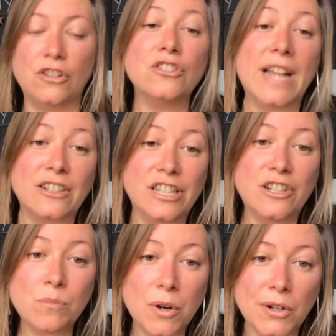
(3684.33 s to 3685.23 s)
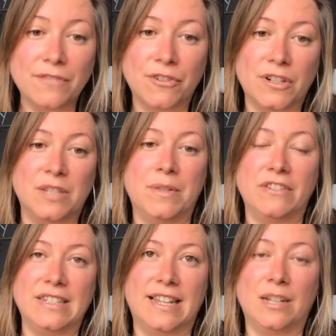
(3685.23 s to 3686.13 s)
there's actually no market for it to be
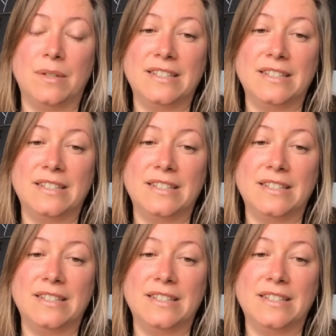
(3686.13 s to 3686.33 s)
recyclable.